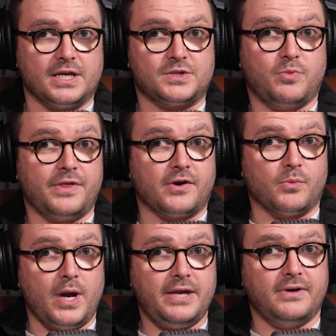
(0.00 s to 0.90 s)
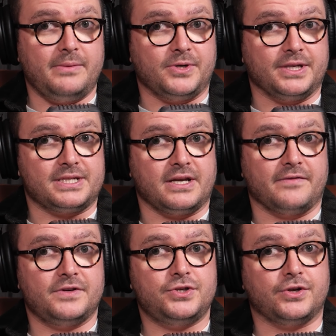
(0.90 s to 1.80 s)
Plus, with their white labeling
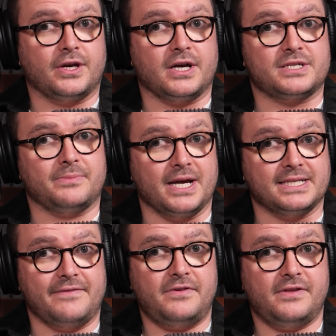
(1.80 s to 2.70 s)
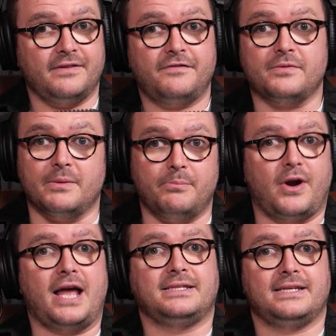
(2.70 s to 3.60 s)
service, you can customize everything from the
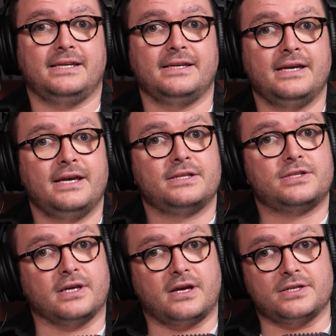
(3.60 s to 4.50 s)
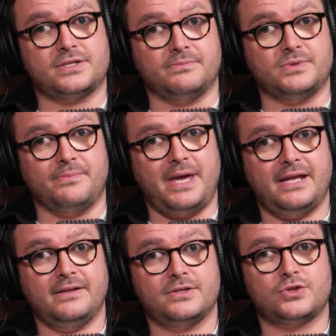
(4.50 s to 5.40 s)
branding to the custom
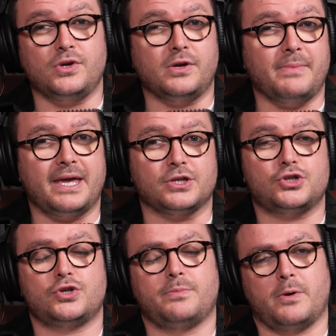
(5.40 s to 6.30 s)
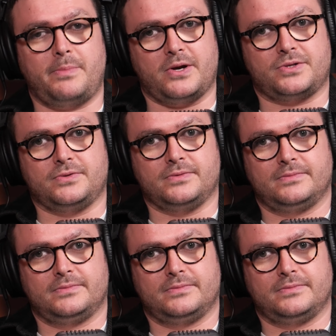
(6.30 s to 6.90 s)
domain, so you can make it super personal.